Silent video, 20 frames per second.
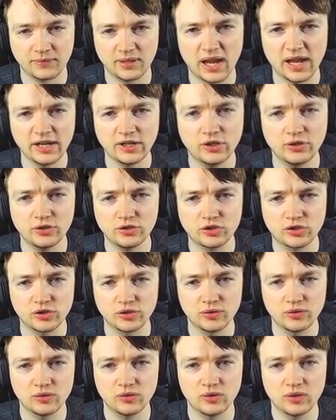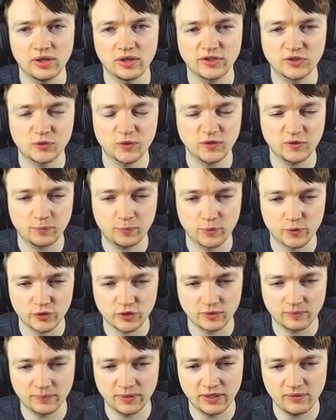I could do a Swift
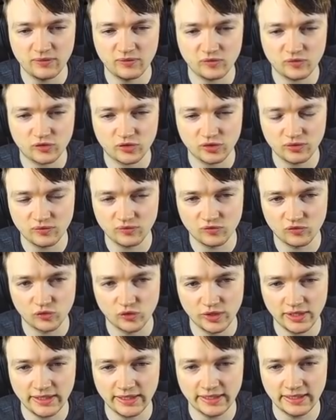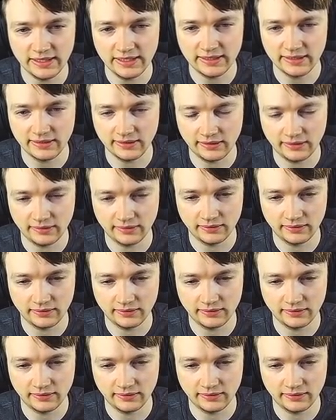Potion, but I don't really need it